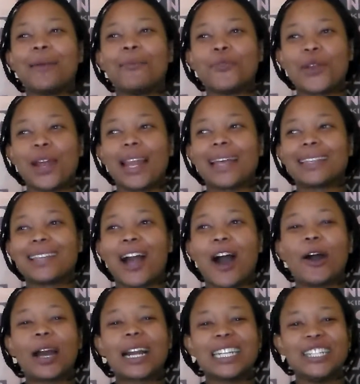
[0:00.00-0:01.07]
I'm realizing
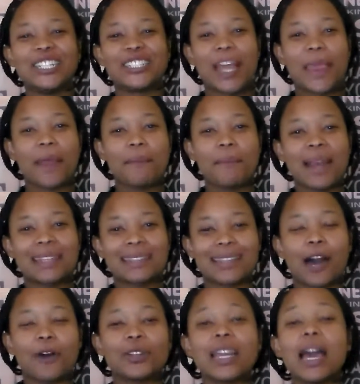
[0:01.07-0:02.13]
how cliche that might
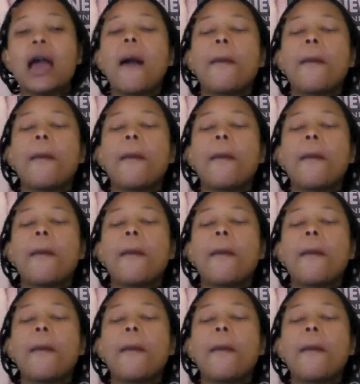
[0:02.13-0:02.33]
sound,